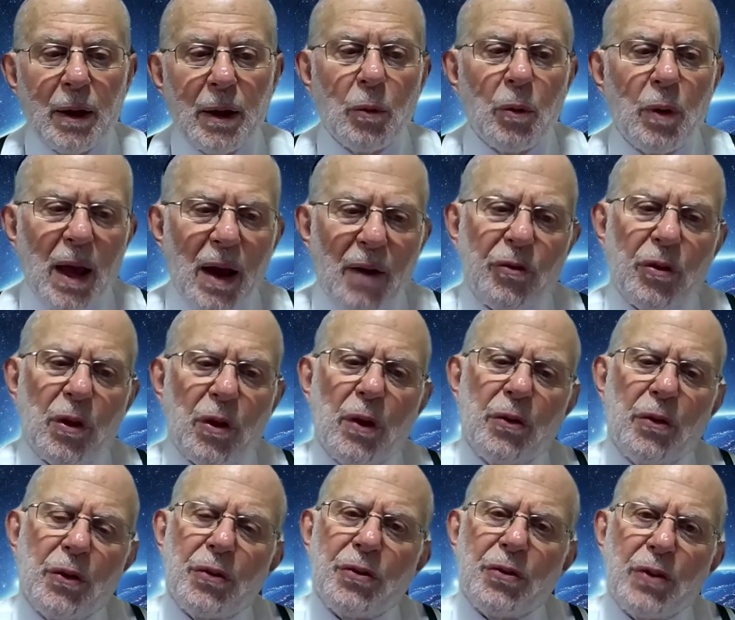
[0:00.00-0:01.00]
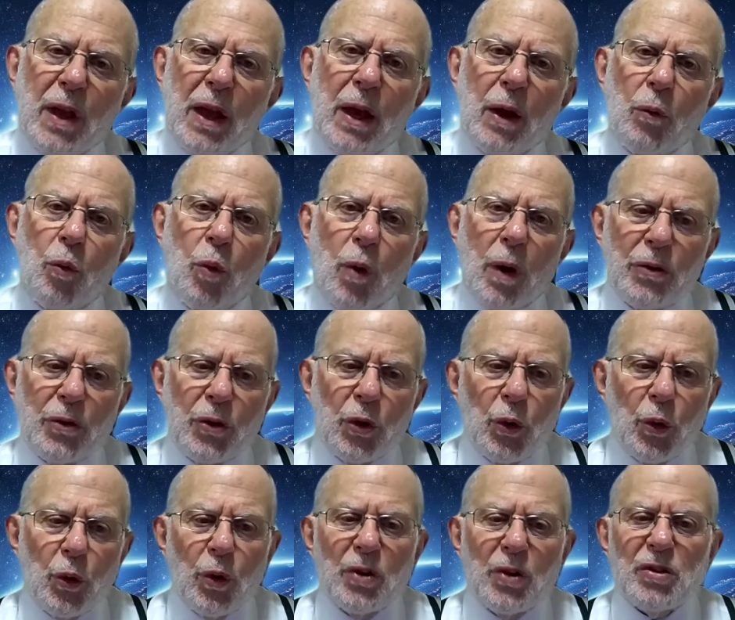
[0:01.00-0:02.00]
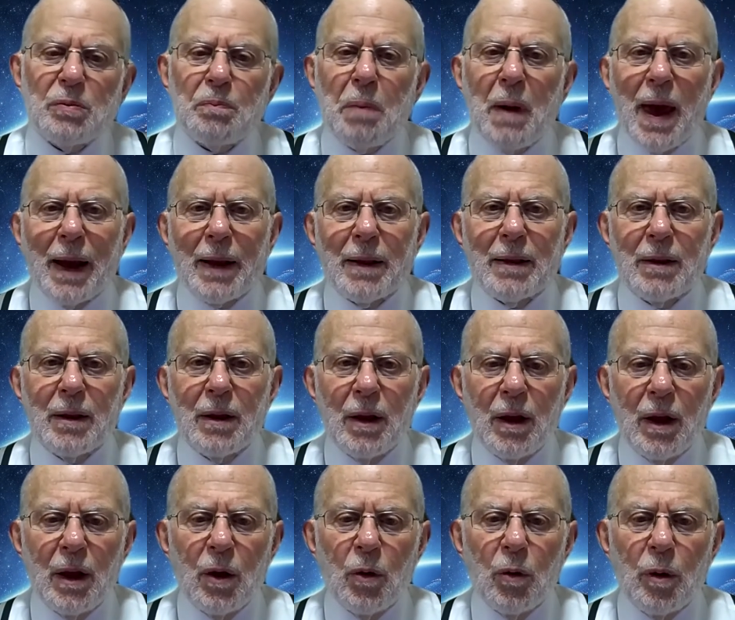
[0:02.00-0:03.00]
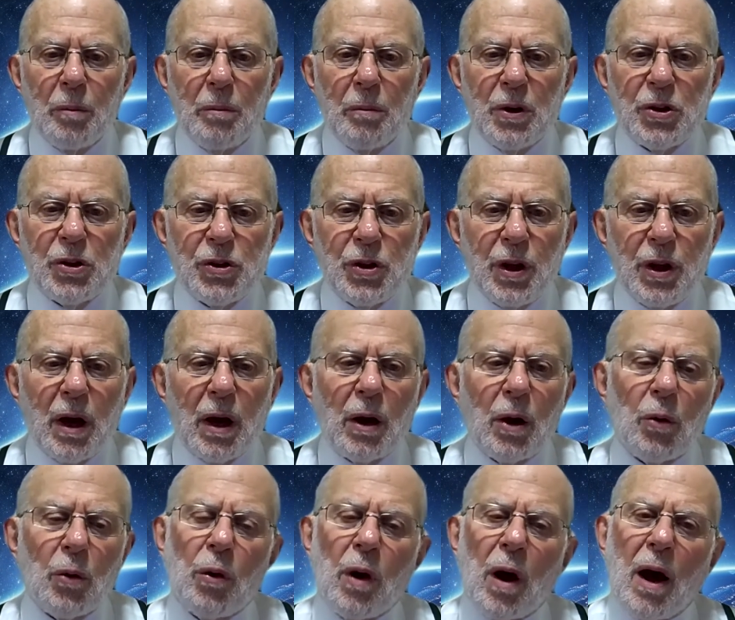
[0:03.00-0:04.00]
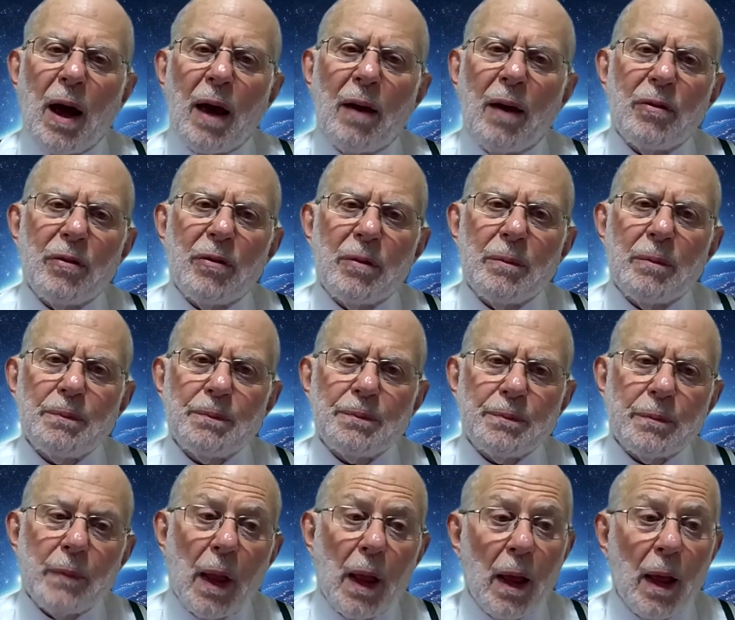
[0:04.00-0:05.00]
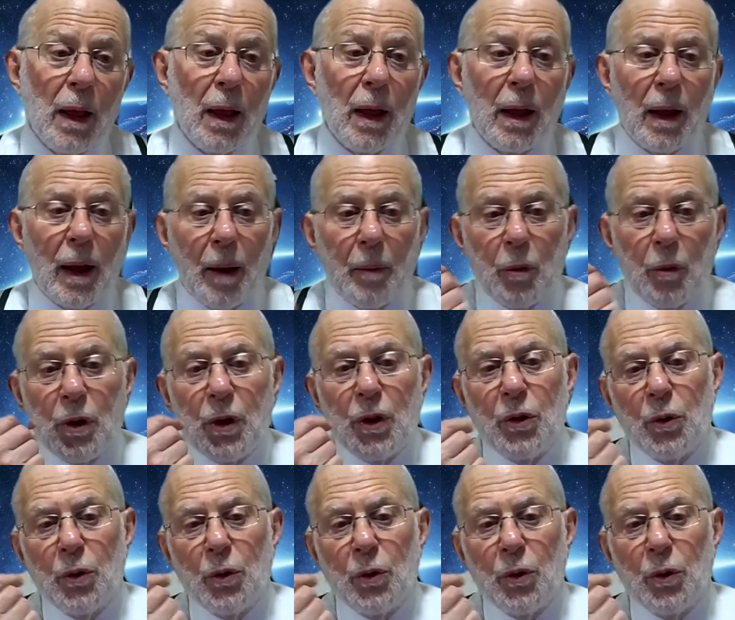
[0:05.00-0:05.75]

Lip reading: We have to understand what to expect when Mashiach arrives. I'm going to